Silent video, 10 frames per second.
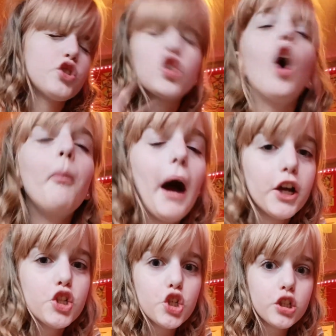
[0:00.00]
So
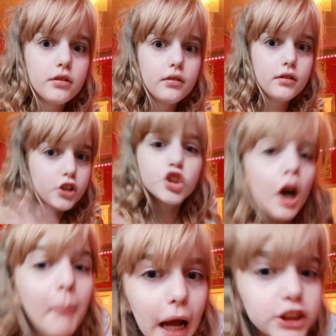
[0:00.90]
much!
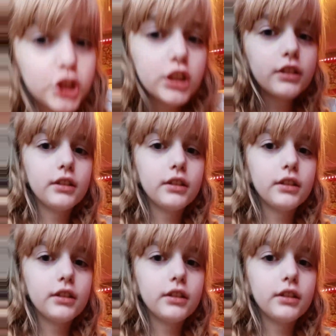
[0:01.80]
So much!